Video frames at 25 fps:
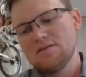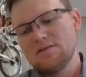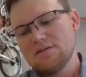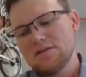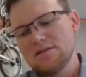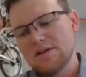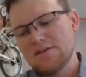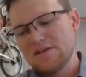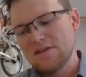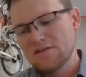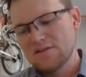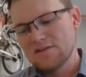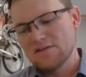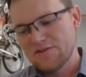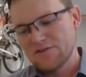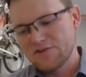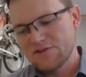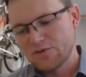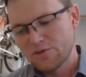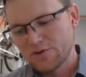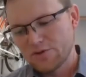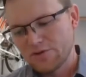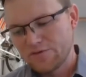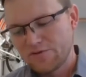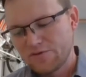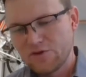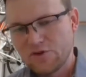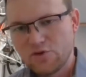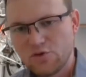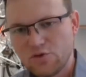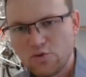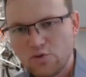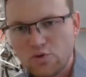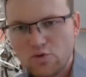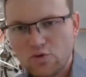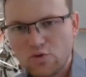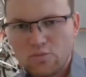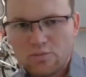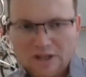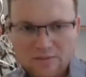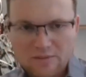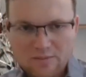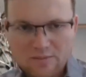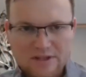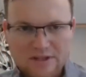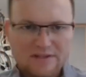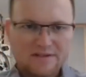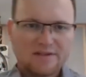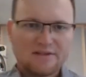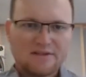I think there's sort of two big
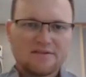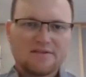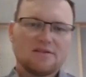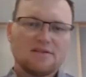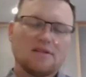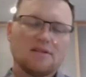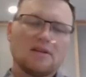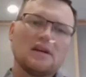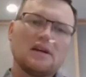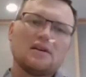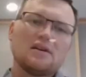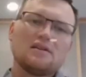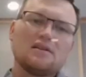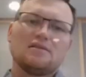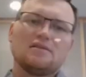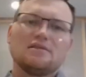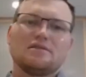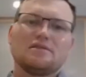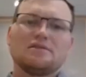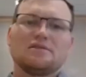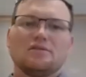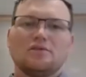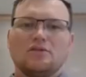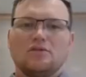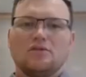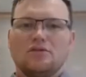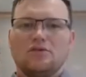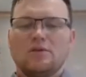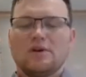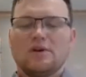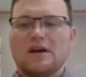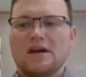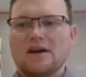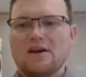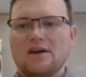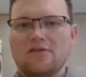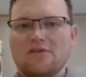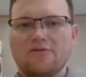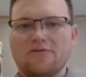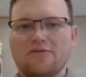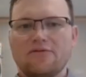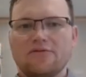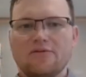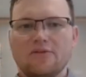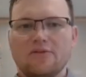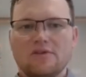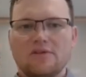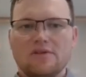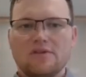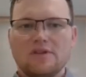pieces to that. And so you have
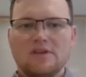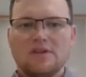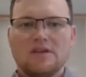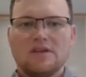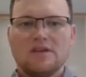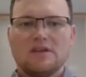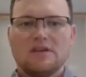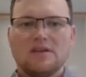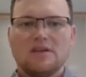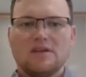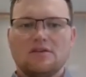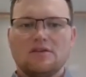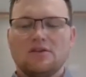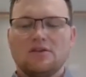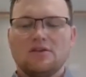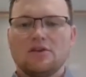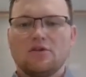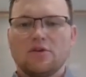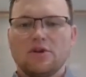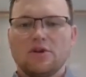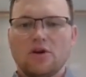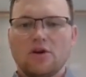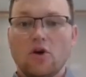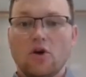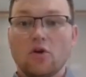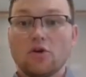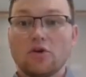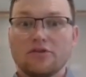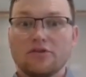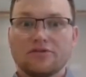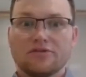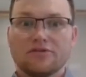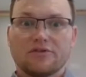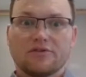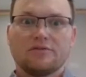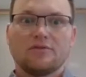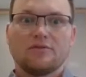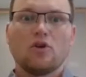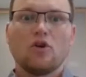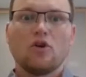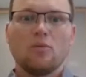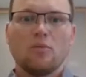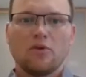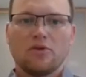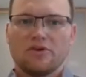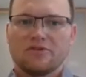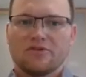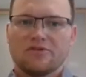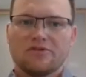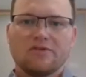when
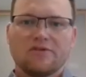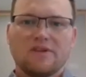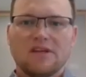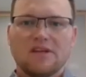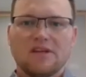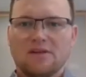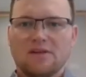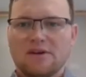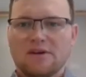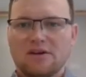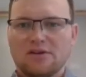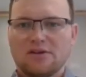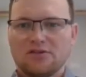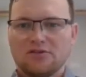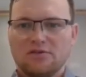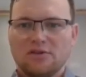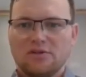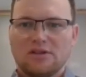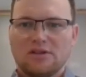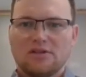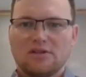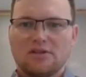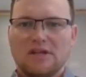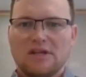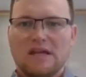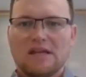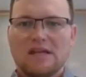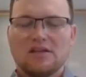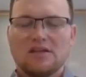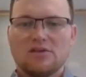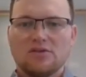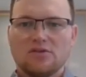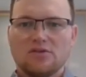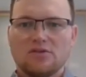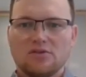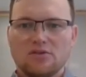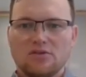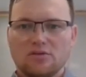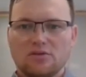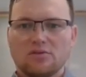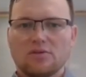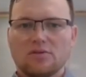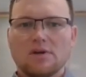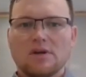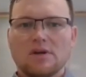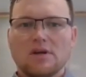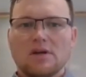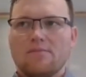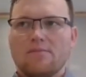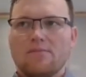homeowners are thinking about doing an ADU,
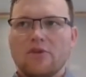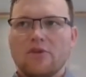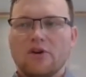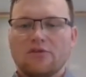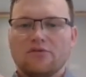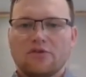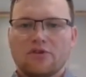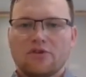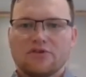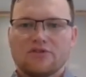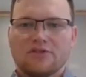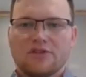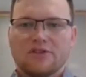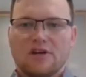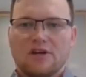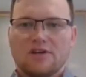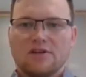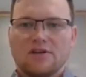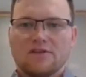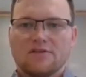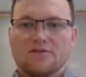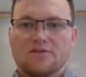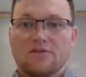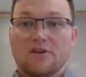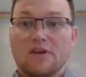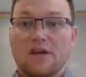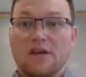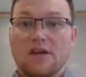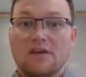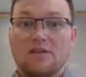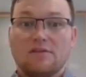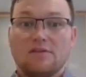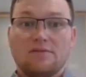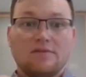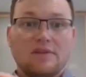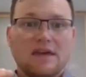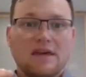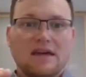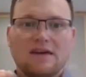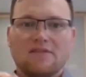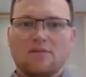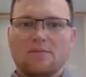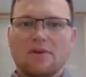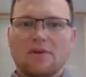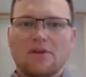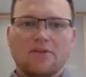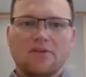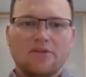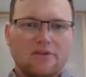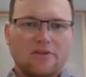their first thought is, okay, they have
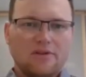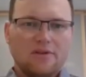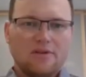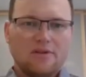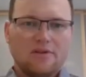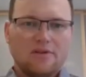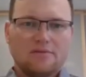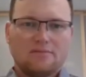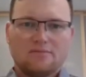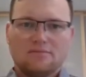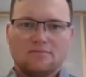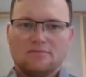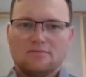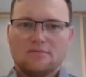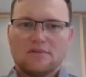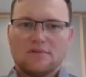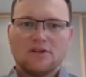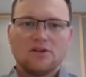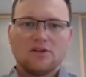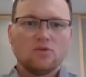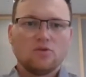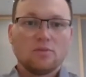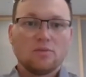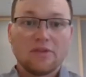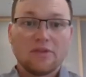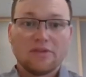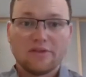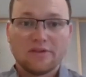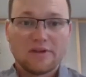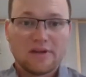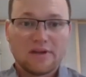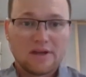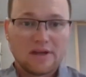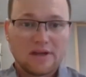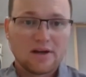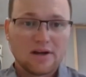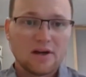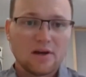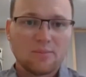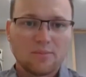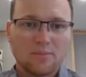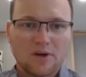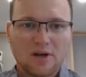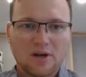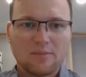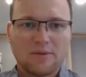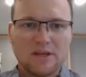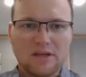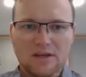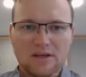a new monthly income
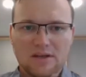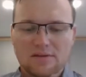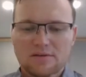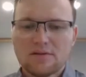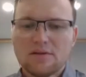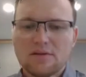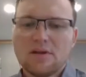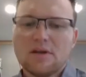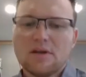coming in.